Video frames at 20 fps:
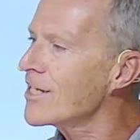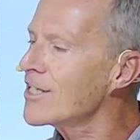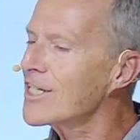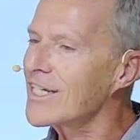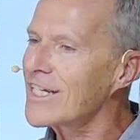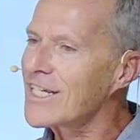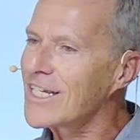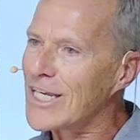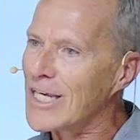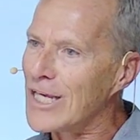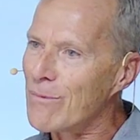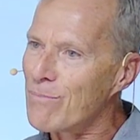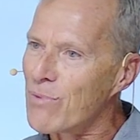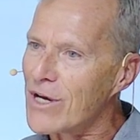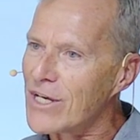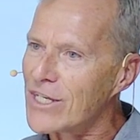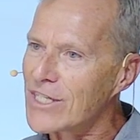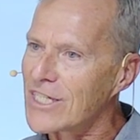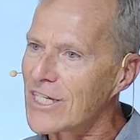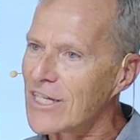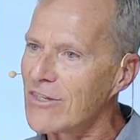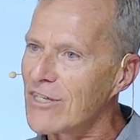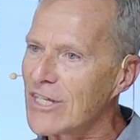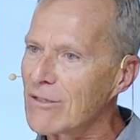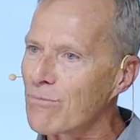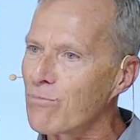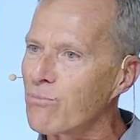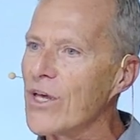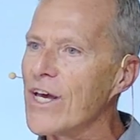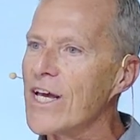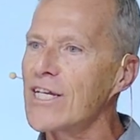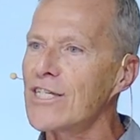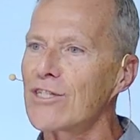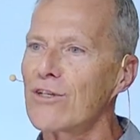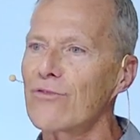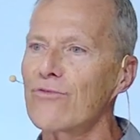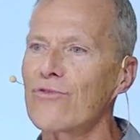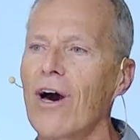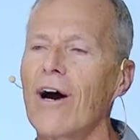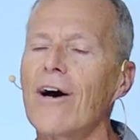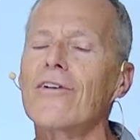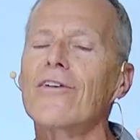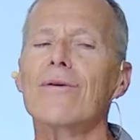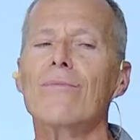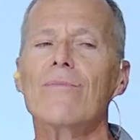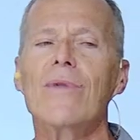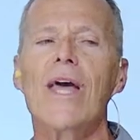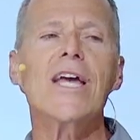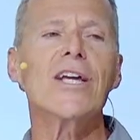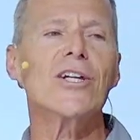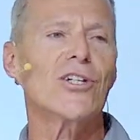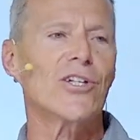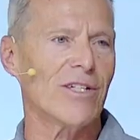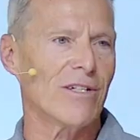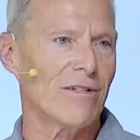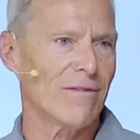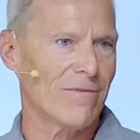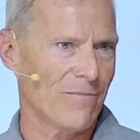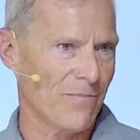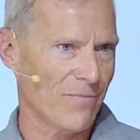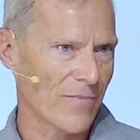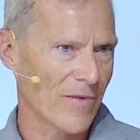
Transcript: to keep us in this place of condemnation,